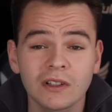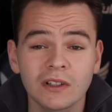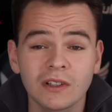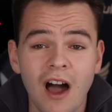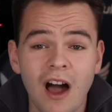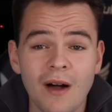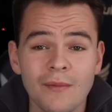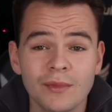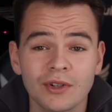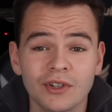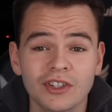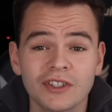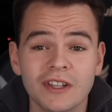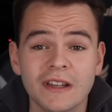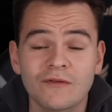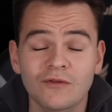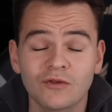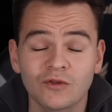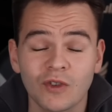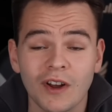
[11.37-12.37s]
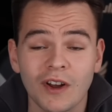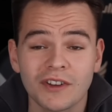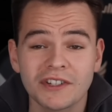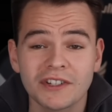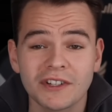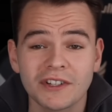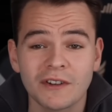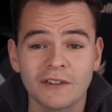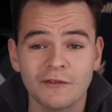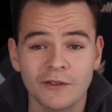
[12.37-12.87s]
kilometers in
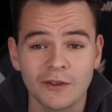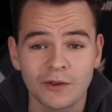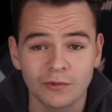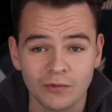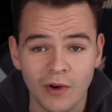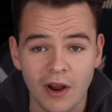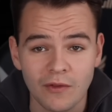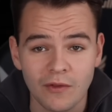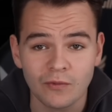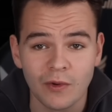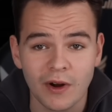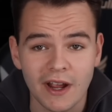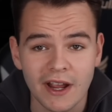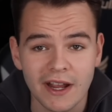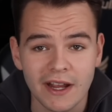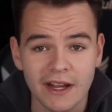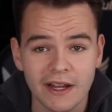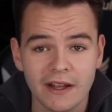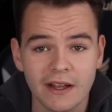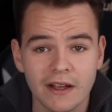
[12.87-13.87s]
front of the runway.